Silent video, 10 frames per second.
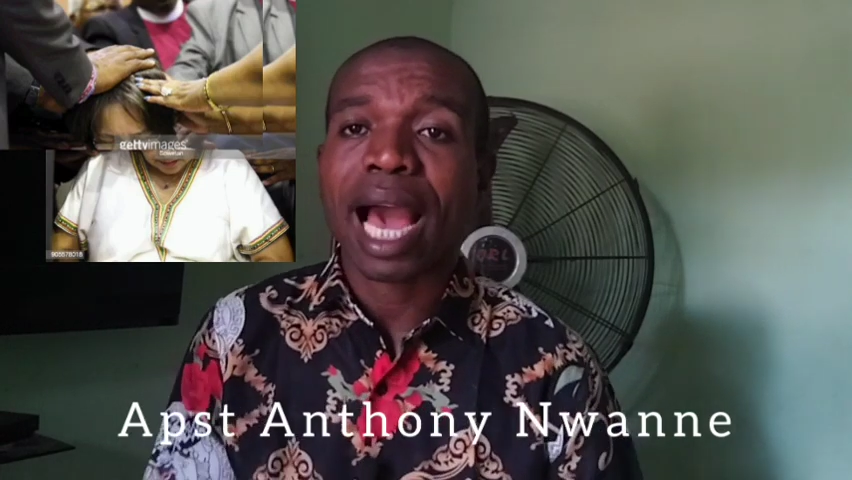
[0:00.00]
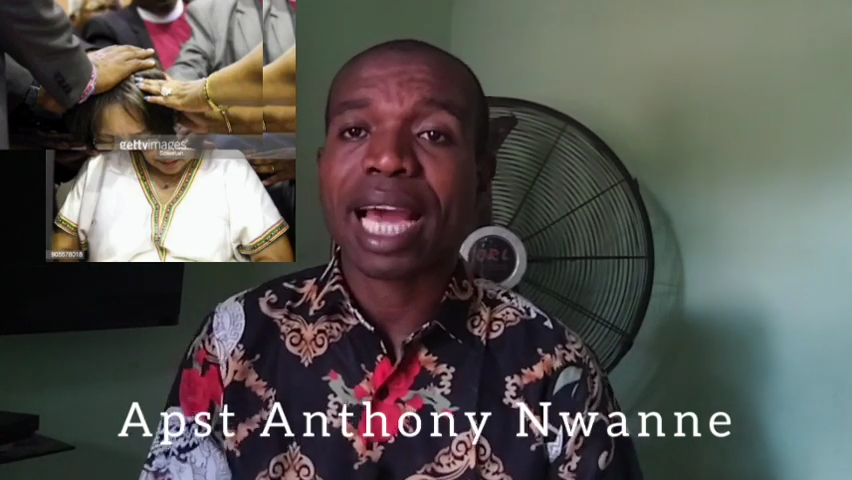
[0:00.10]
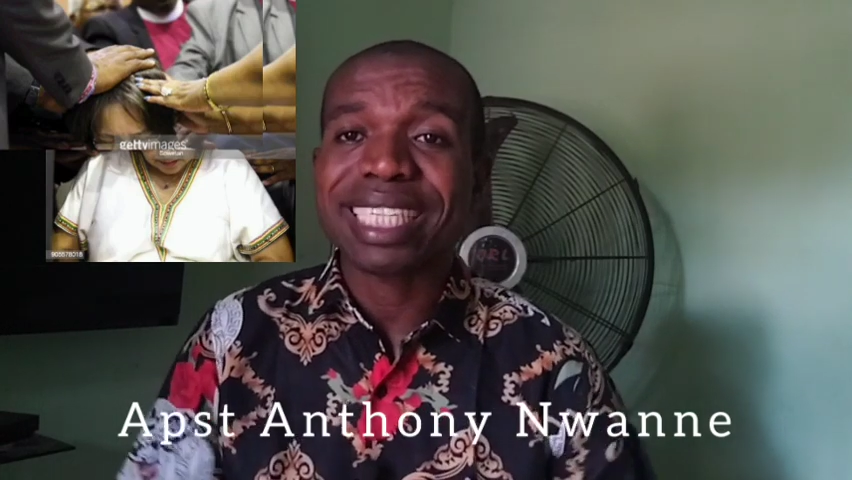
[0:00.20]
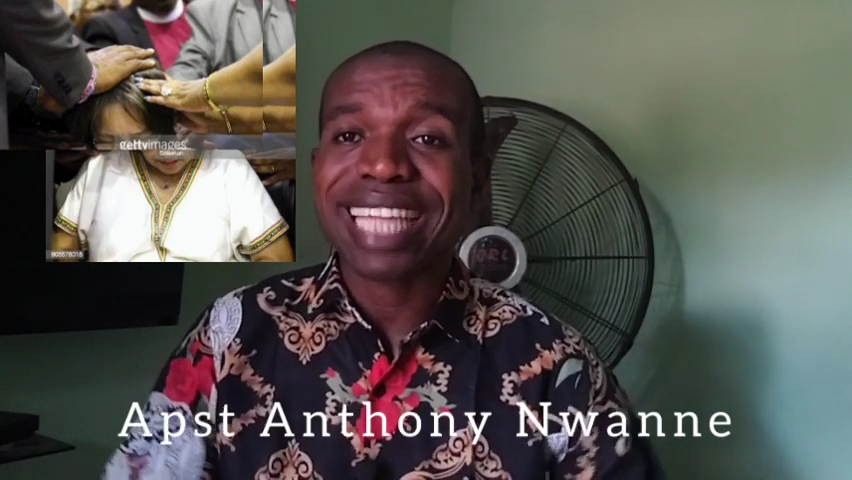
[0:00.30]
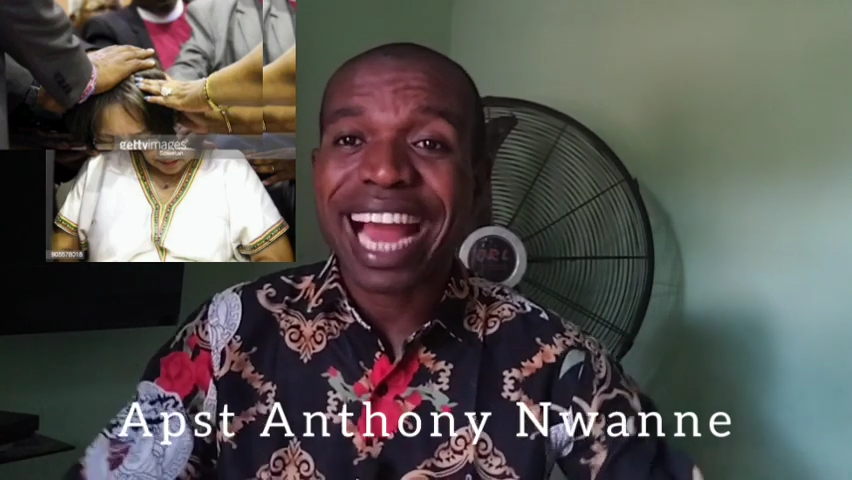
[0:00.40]

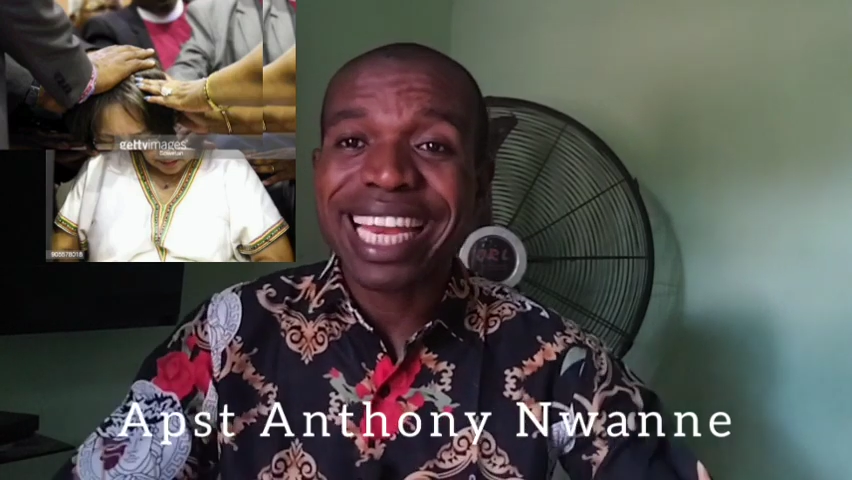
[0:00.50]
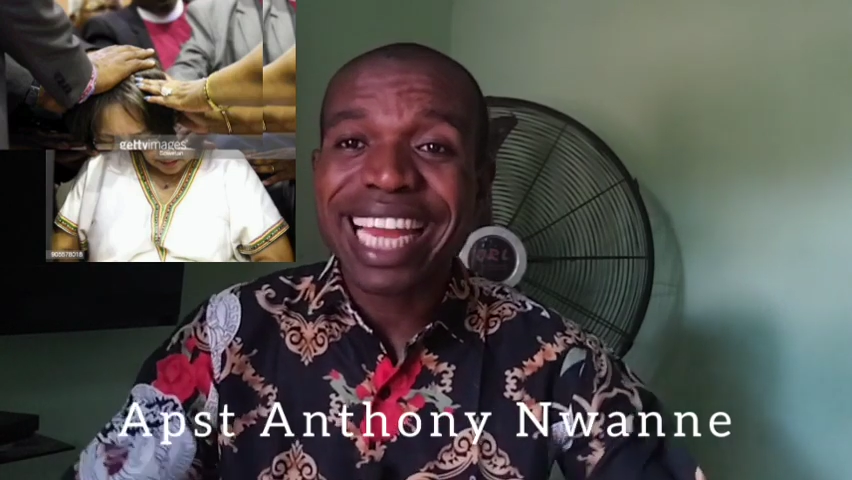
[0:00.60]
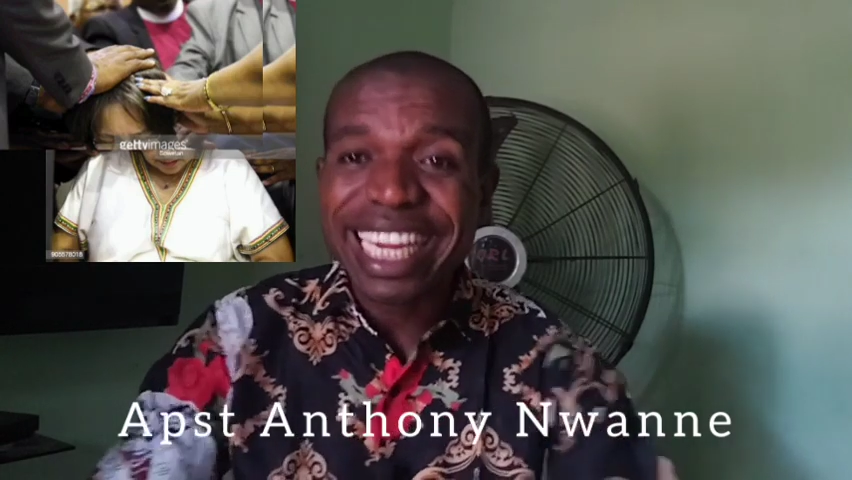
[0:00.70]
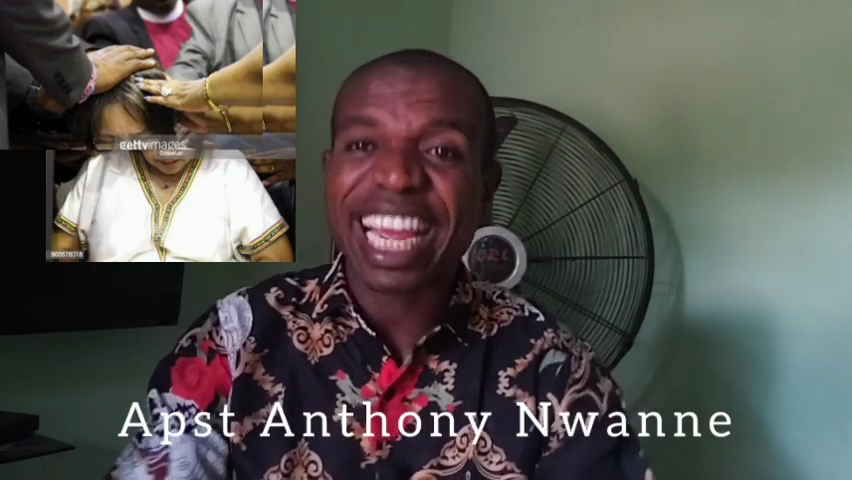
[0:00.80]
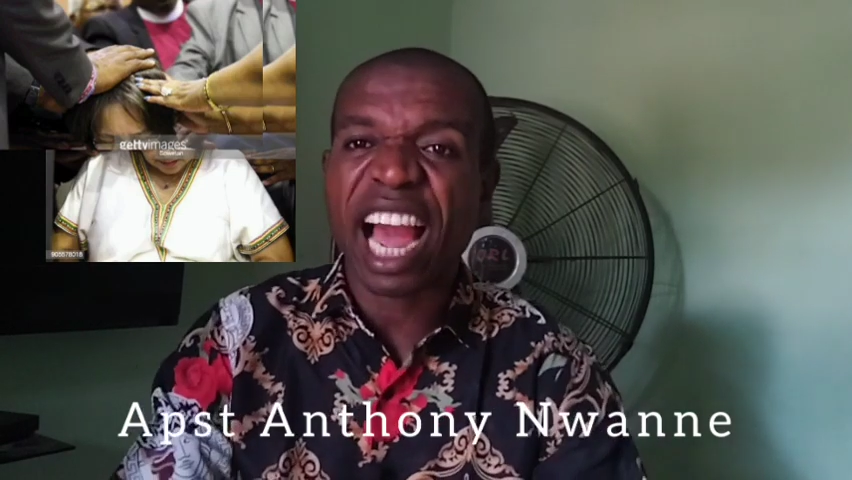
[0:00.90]
and they are
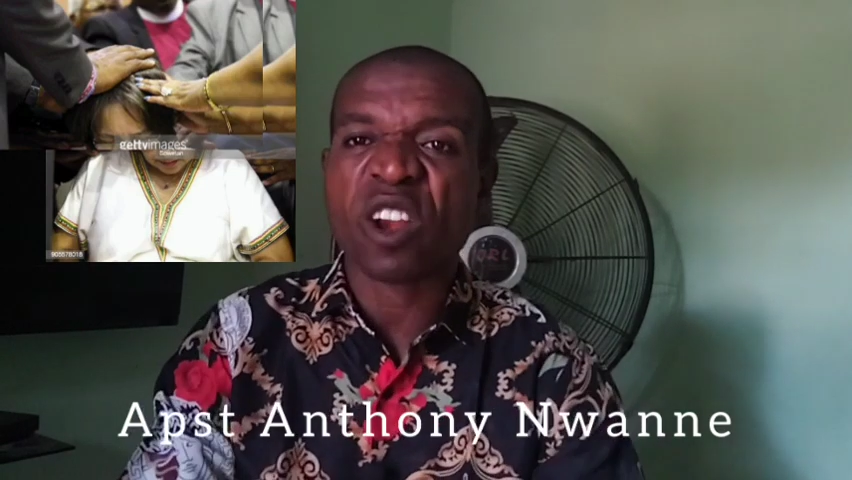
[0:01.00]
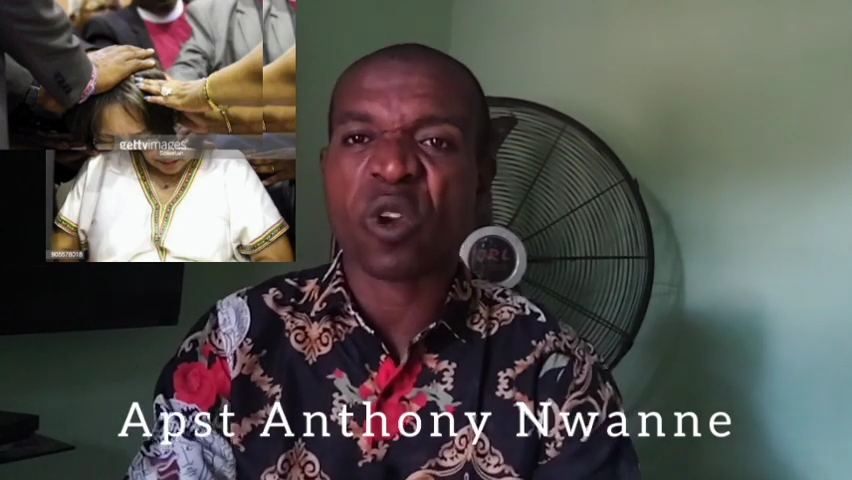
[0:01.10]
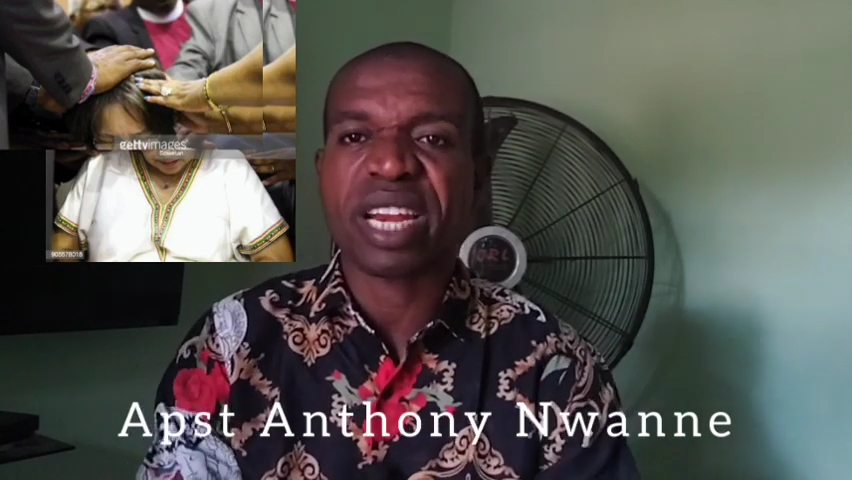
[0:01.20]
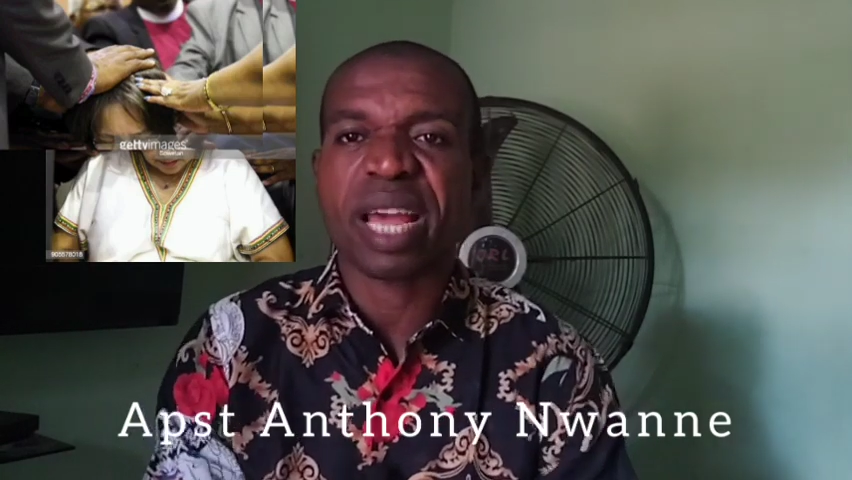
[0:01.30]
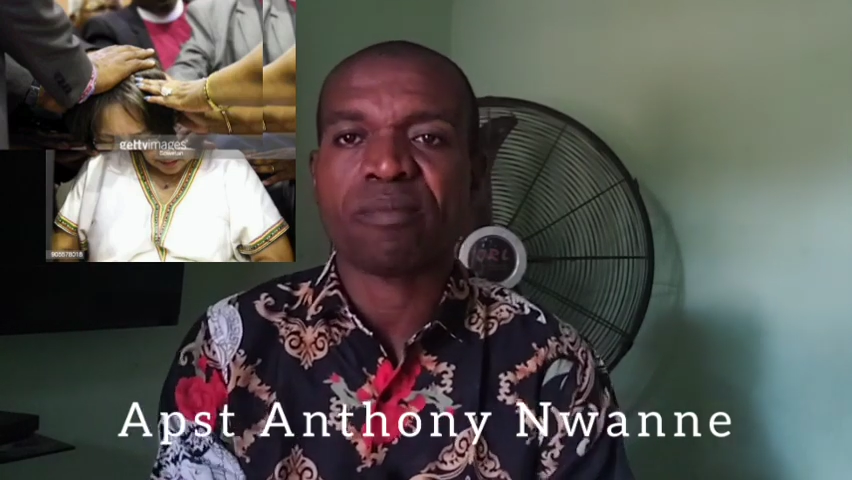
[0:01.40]
laying
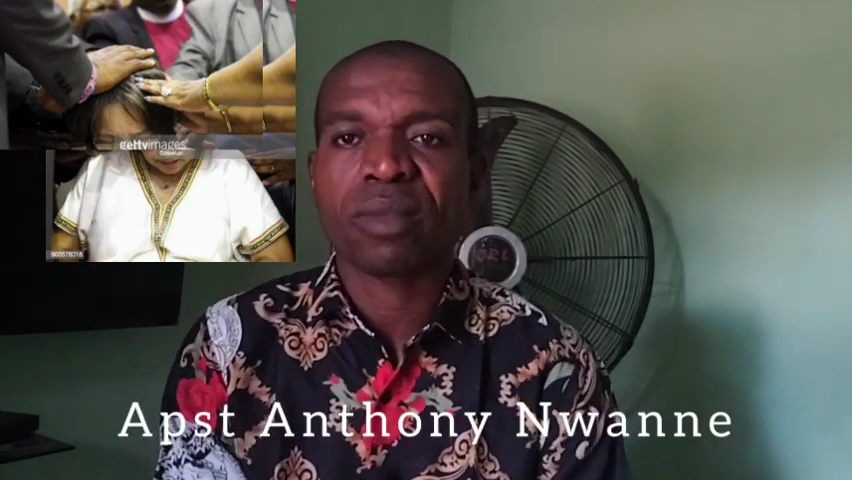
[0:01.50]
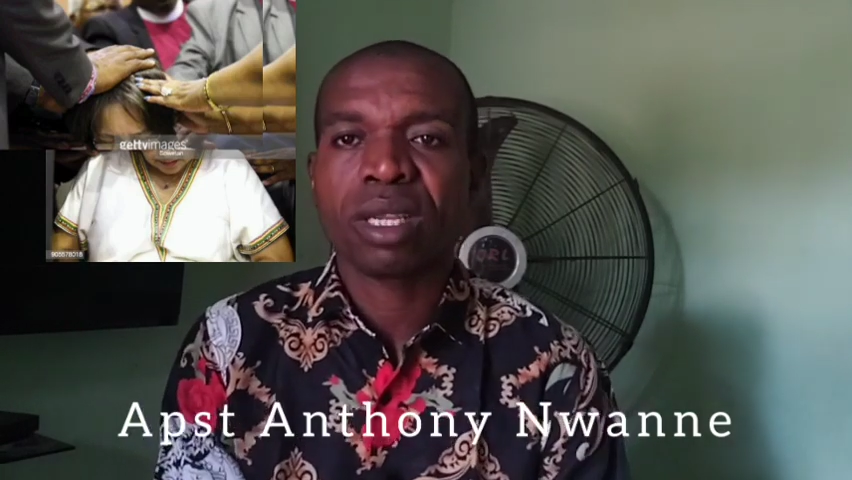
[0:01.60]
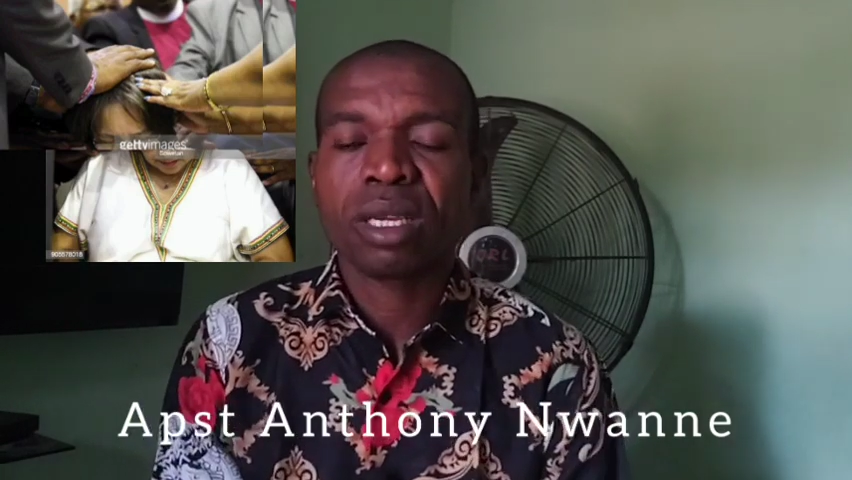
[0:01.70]
hand on them.